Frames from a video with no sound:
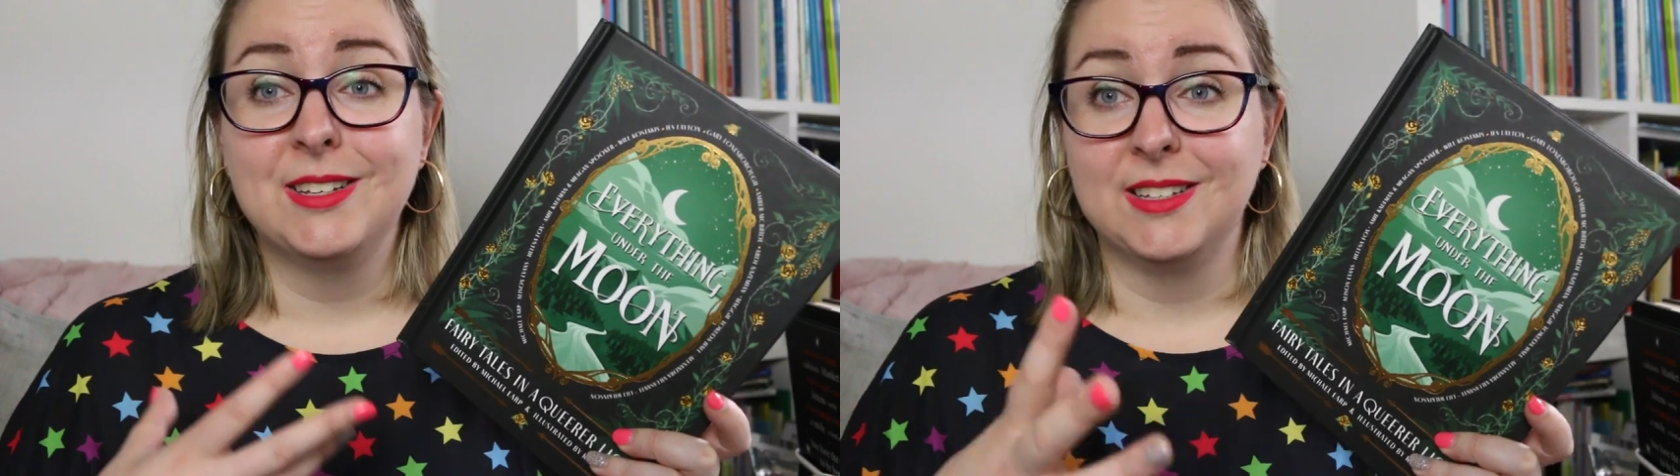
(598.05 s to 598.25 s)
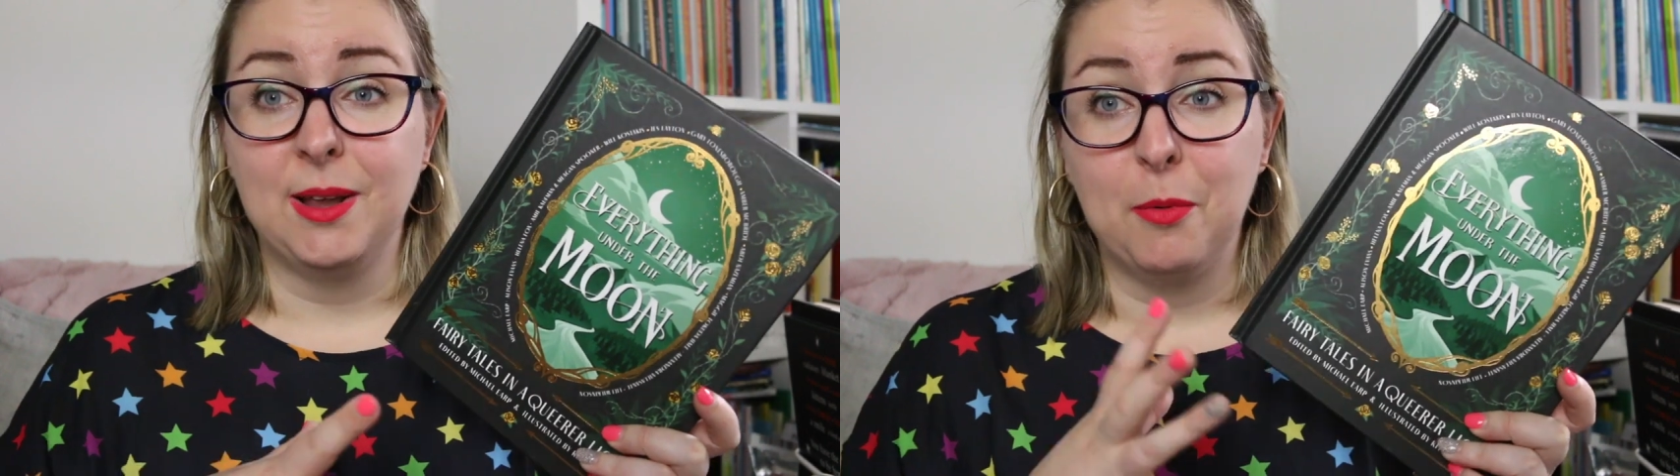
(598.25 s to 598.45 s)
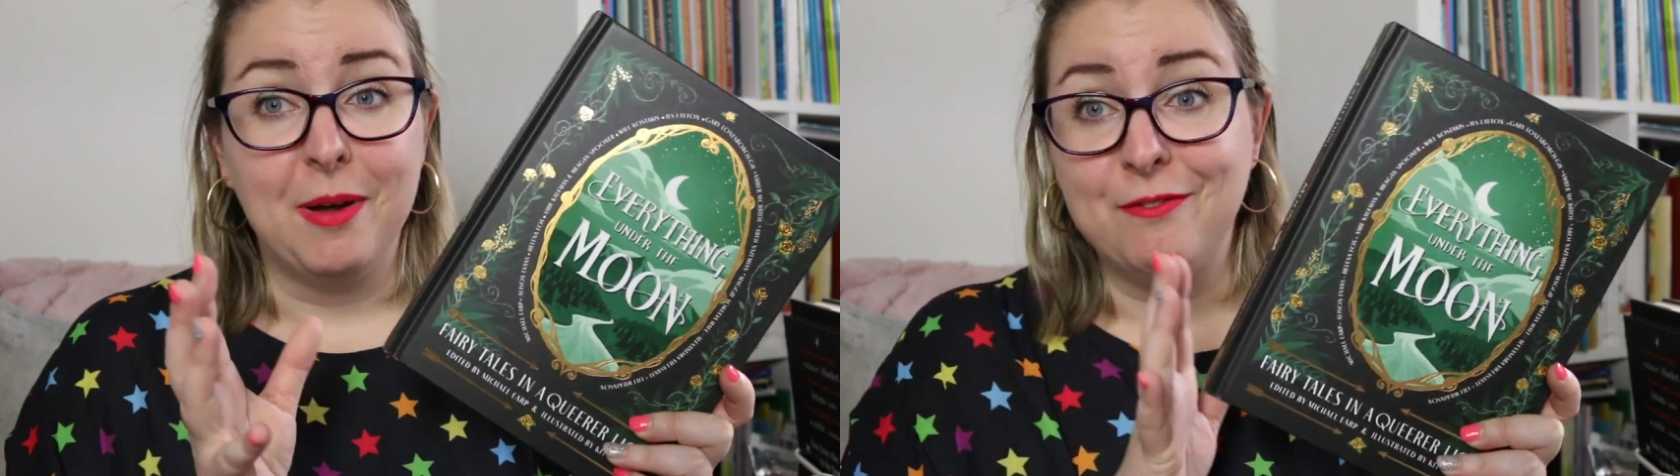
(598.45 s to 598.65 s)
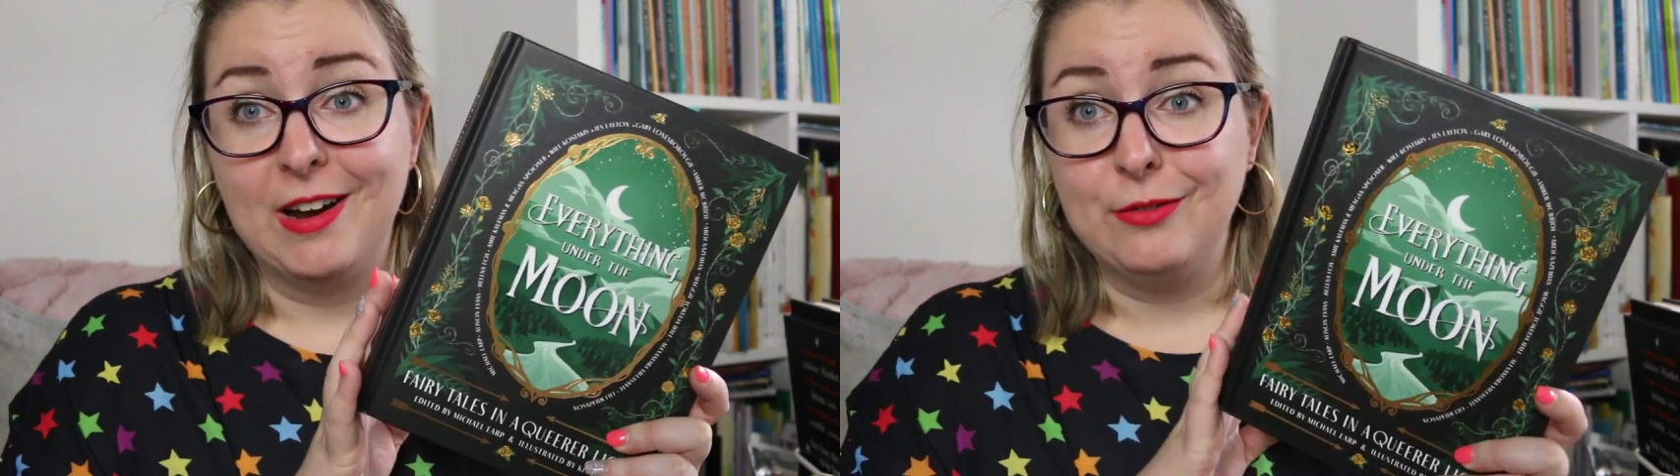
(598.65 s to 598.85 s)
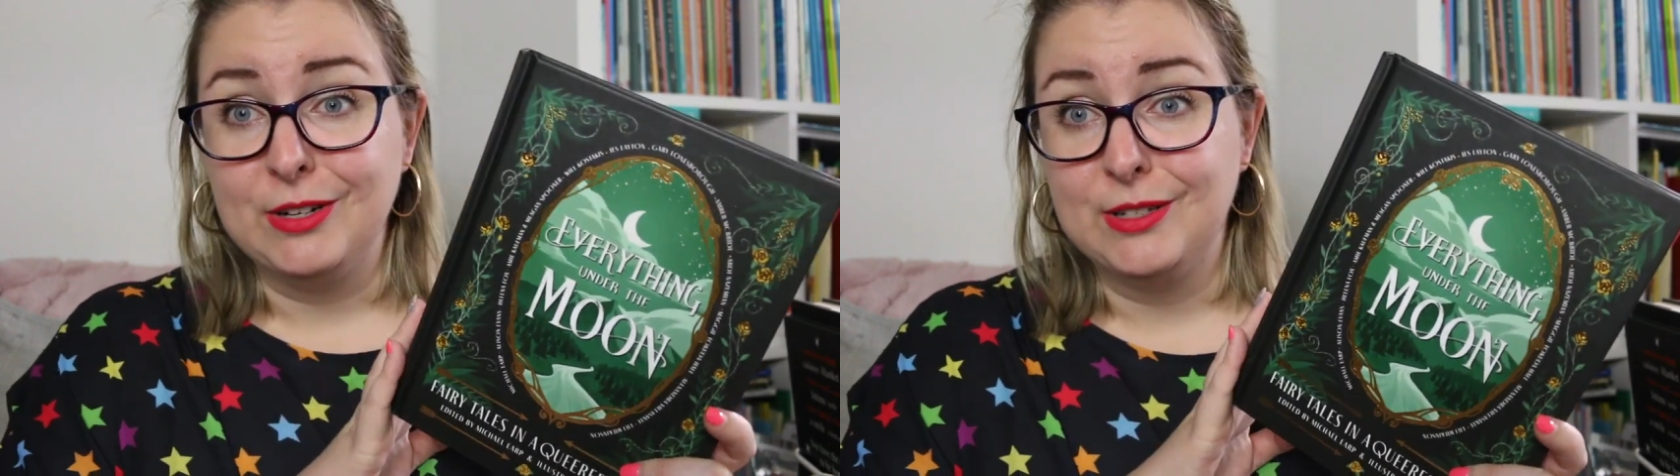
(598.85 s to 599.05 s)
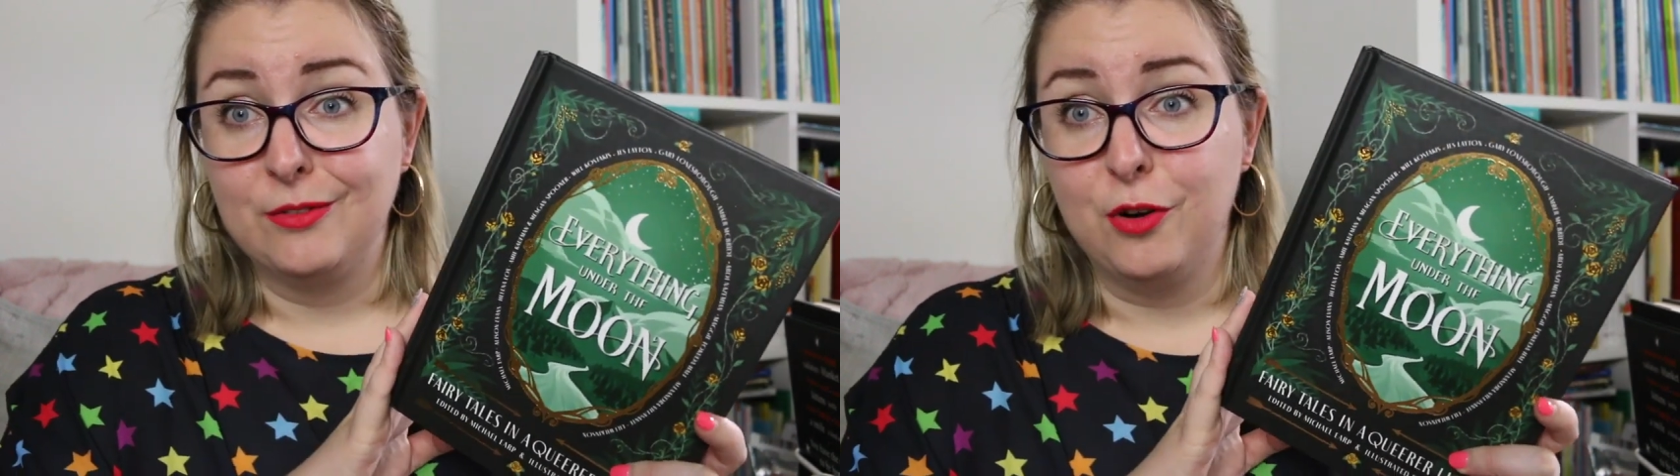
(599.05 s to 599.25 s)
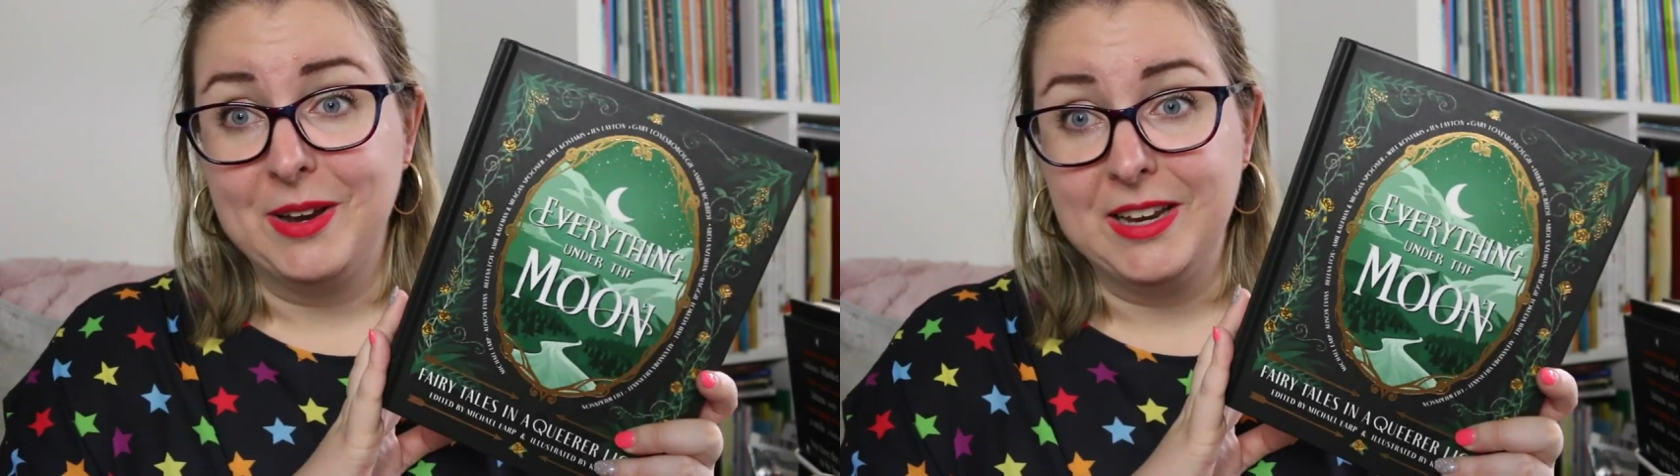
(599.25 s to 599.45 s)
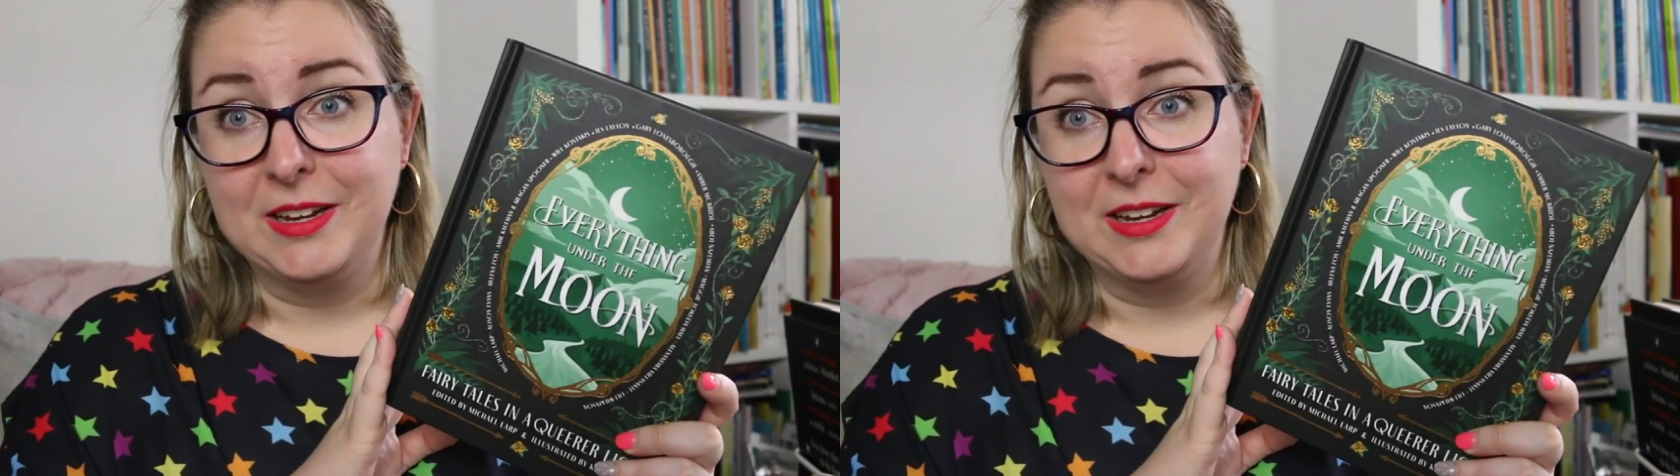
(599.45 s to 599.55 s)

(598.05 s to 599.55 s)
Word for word: are some of my favorites from in